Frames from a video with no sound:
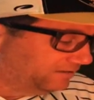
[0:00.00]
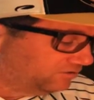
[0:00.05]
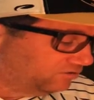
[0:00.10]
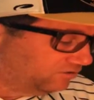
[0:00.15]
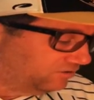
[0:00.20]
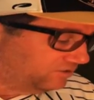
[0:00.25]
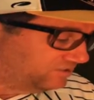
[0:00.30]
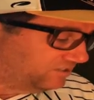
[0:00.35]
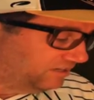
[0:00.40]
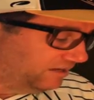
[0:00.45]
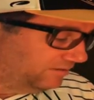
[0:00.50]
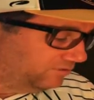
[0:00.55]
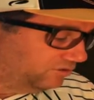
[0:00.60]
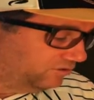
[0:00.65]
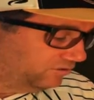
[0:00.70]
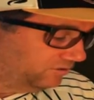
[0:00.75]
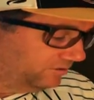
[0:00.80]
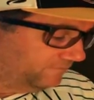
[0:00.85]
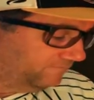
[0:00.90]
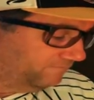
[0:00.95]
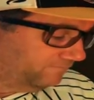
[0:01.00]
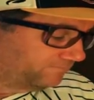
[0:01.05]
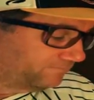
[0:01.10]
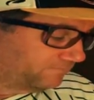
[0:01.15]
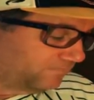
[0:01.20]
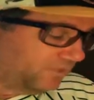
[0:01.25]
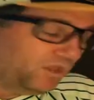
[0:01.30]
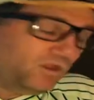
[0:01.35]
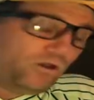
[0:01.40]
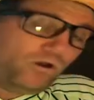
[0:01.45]
good to see them doing it.
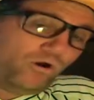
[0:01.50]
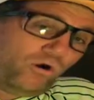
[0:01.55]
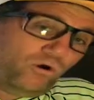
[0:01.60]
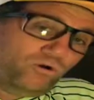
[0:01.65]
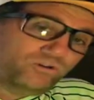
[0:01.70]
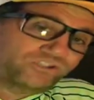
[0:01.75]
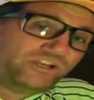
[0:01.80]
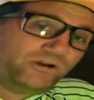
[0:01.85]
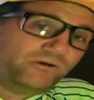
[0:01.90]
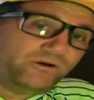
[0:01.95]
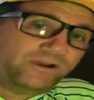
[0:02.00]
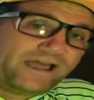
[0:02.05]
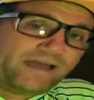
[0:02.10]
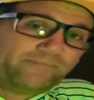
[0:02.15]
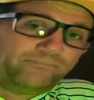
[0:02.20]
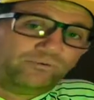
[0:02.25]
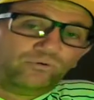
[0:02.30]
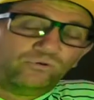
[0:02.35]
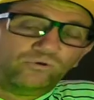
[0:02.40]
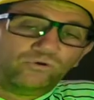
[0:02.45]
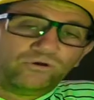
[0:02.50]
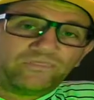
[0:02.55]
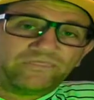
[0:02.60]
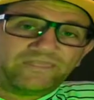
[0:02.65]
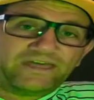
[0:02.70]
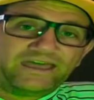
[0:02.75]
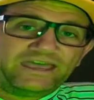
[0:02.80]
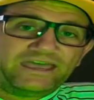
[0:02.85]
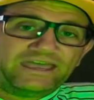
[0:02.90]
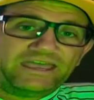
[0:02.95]
Also on Apple,
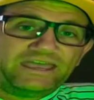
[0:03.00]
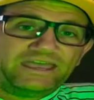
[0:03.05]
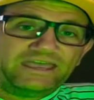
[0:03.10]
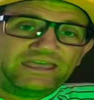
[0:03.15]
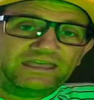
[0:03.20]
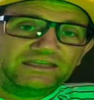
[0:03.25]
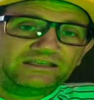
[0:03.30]
the